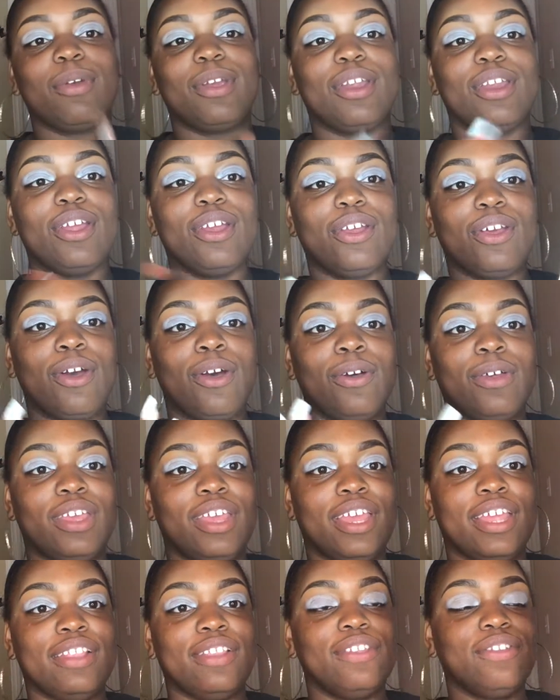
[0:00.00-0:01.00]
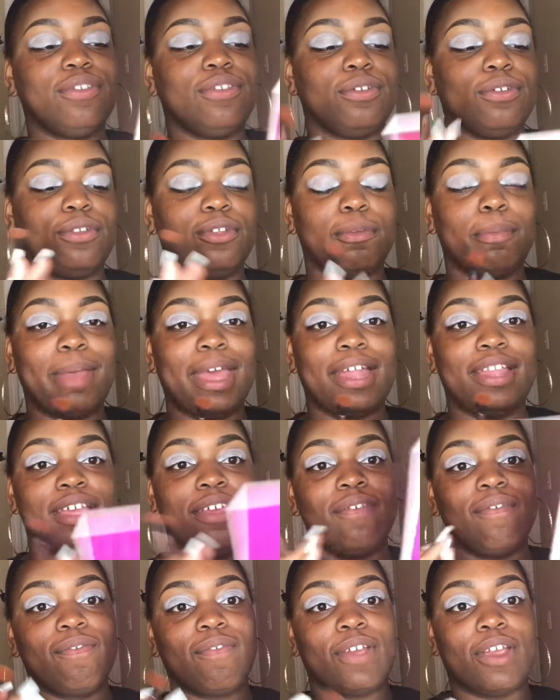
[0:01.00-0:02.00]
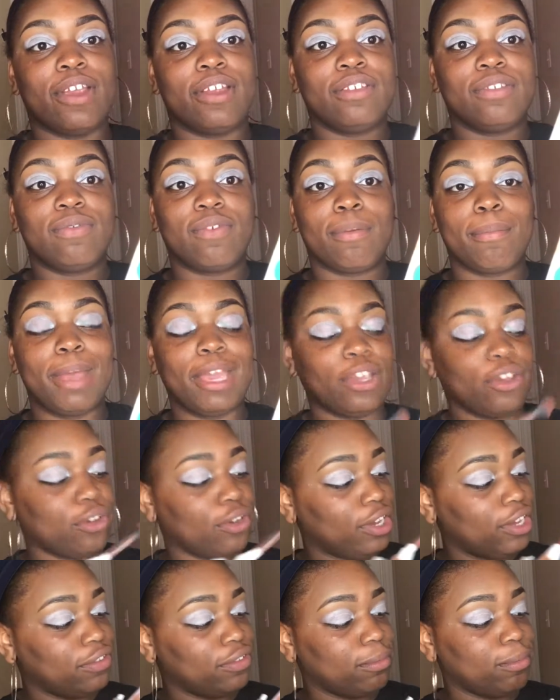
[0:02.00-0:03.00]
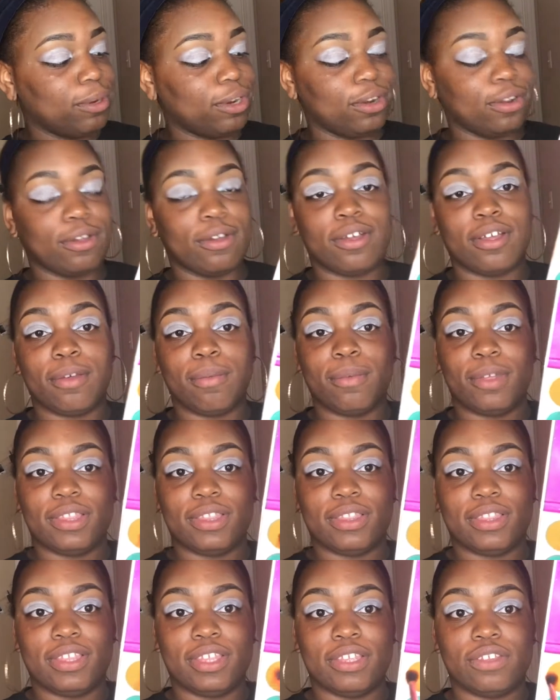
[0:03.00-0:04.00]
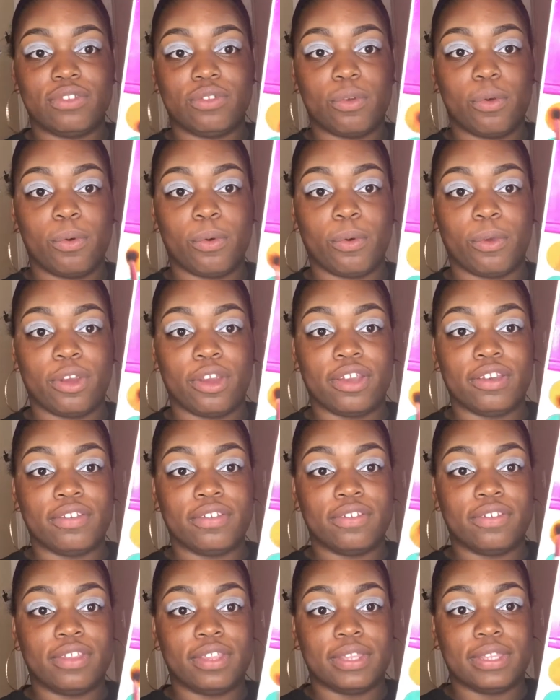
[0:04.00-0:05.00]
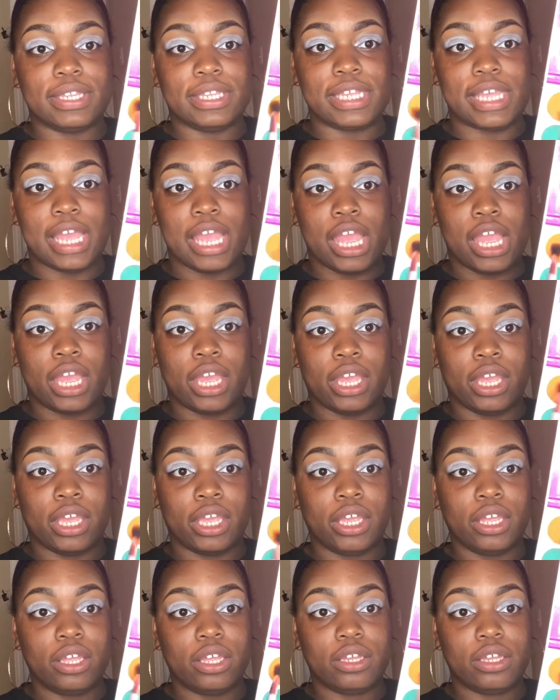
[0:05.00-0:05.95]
we're gonna go in the Zulu palette first for my crease, and we're gonna go in with this orange today.